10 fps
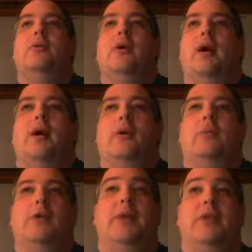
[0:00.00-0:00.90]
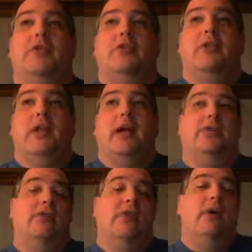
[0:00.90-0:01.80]
or message
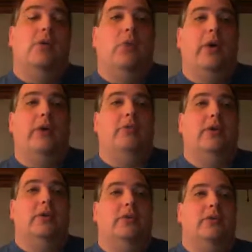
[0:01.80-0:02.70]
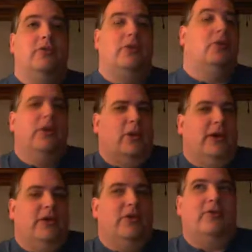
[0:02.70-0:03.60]
classes, one of which, only one
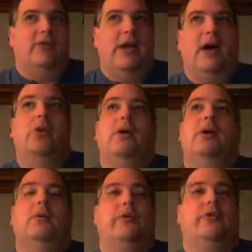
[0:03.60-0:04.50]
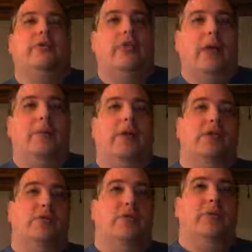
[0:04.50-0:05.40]
exists now, which is chat
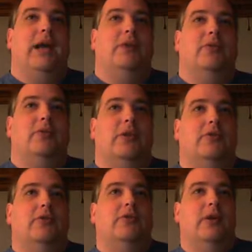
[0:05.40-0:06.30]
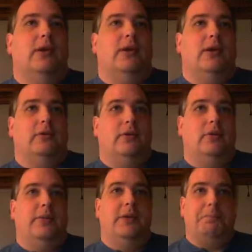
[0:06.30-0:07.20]
message. We'll be adding some others in a little
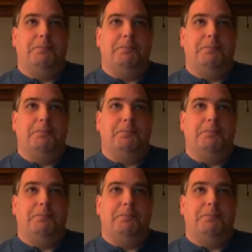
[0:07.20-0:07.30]
bit.